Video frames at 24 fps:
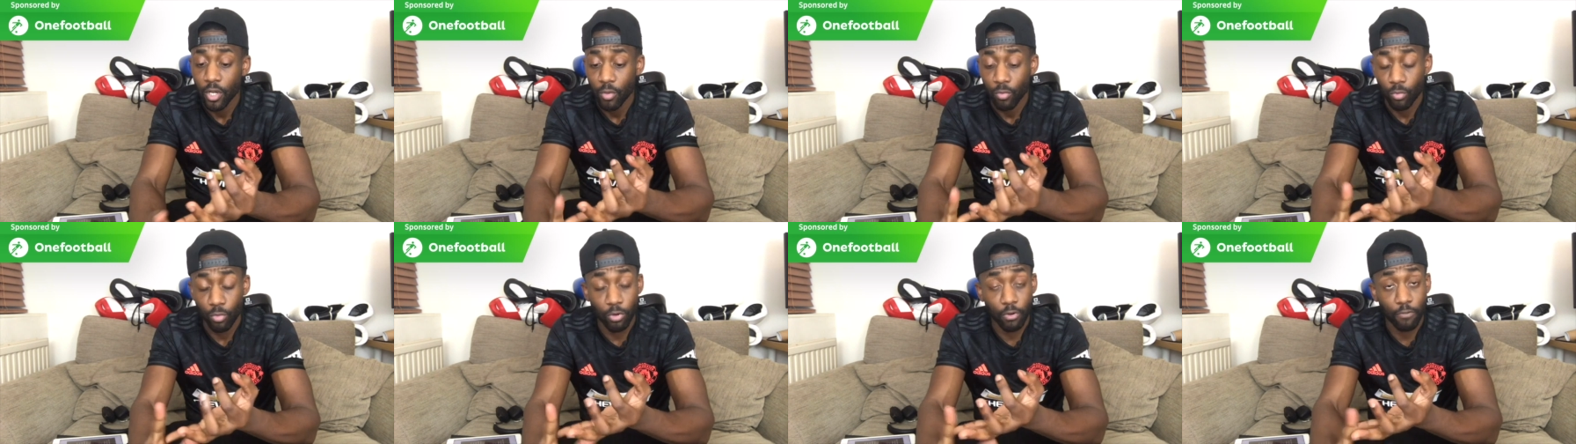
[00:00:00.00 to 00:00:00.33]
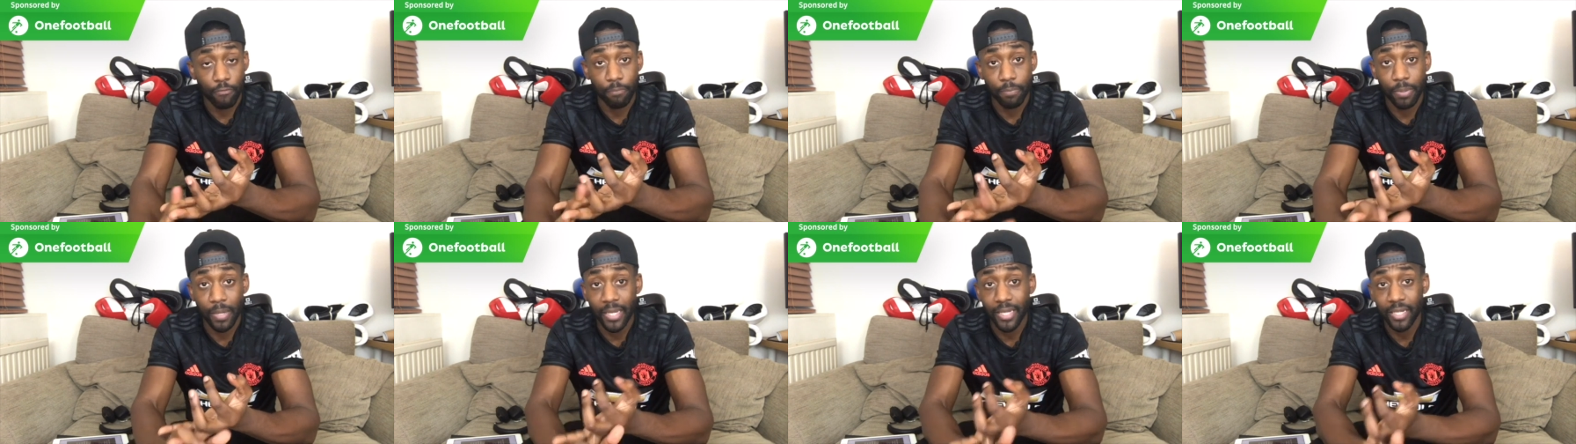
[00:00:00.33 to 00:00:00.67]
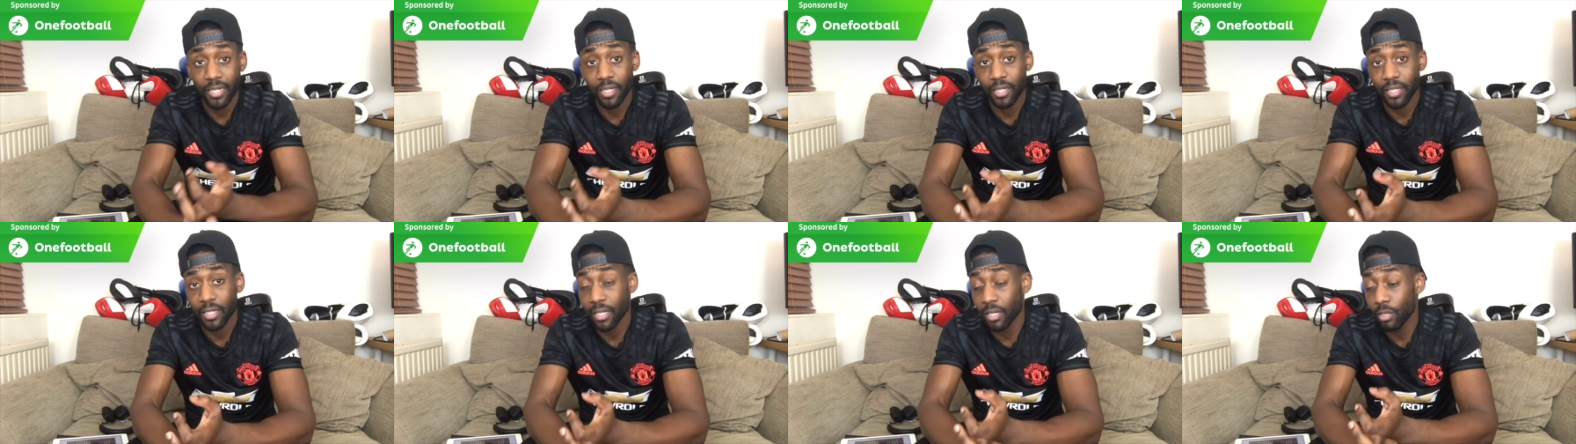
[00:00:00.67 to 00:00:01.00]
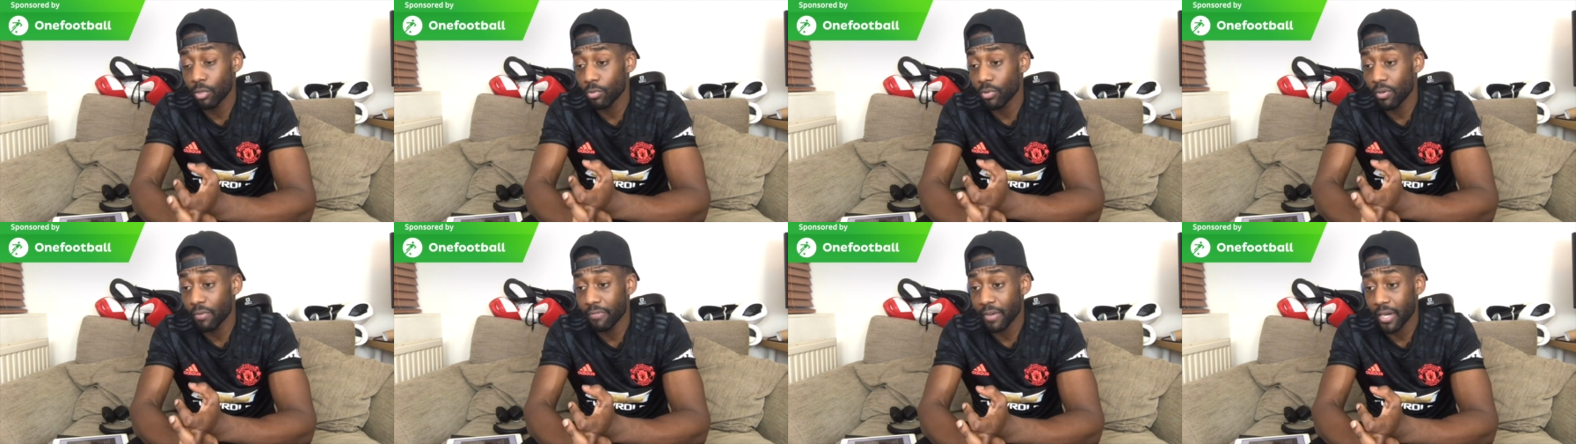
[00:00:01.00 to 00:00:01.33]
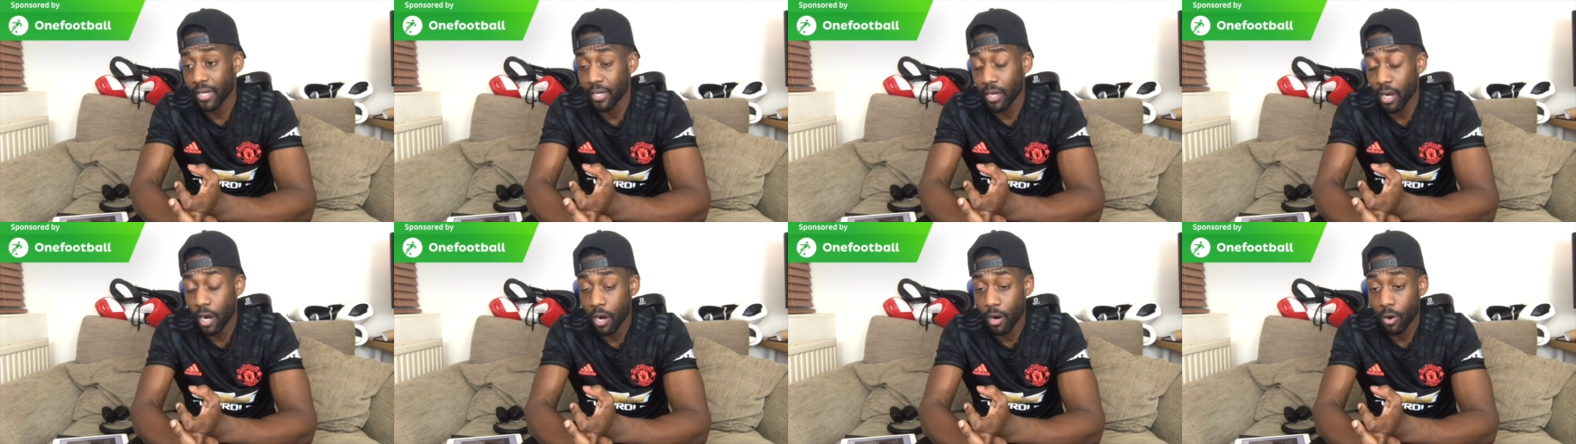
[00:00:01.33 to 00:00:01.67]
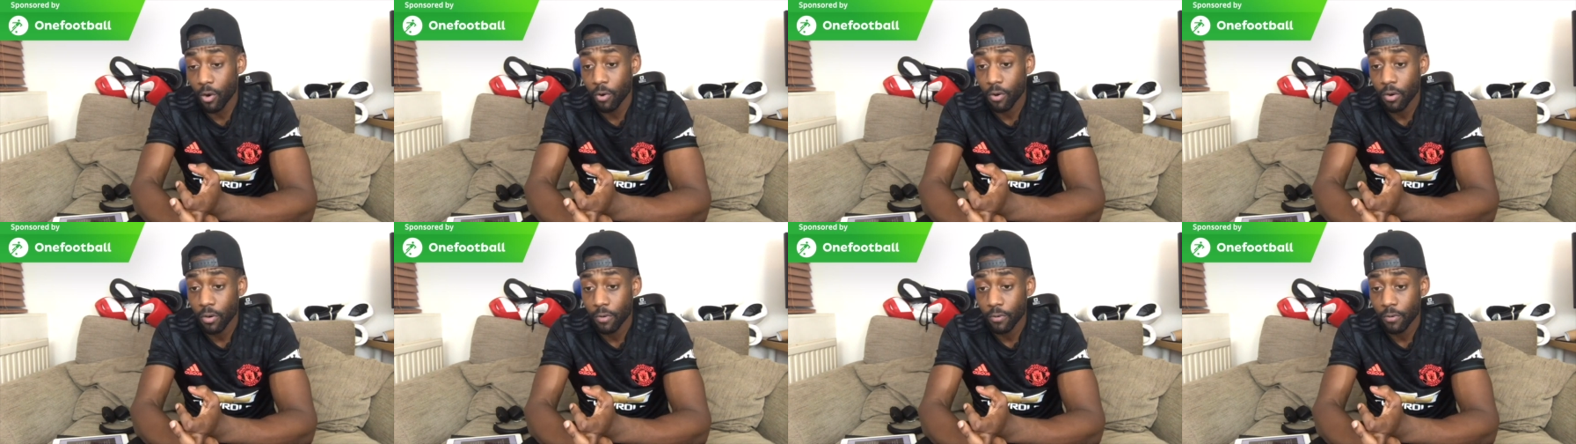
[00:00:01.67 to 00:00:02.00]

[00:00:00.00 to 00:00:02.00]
would have played under Louis Van Gaal,